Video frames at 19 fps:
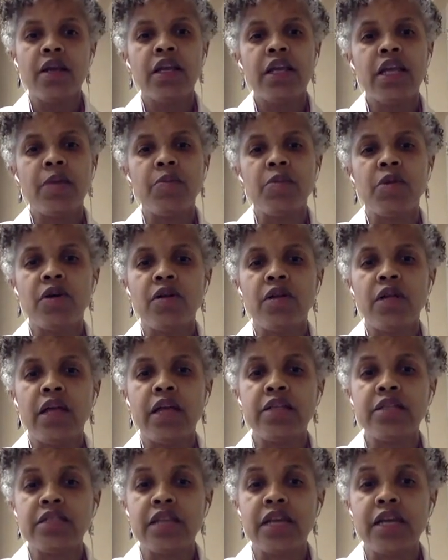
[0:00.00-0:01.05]
chemical
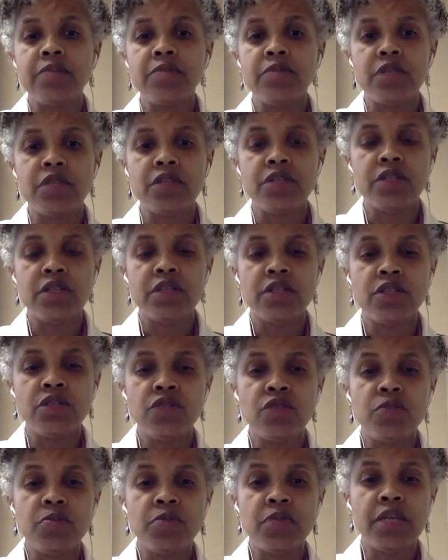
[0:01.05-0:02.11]
enzymes such as
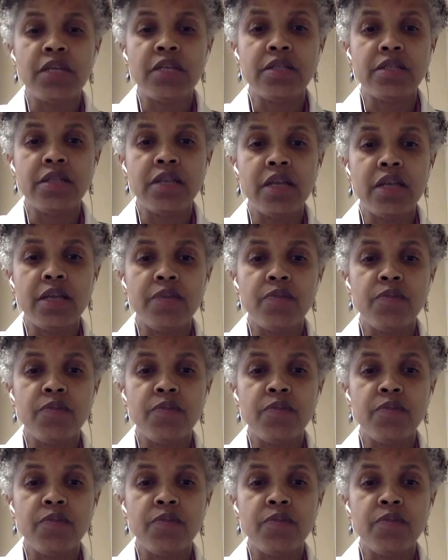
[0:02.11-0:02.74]
tryptase and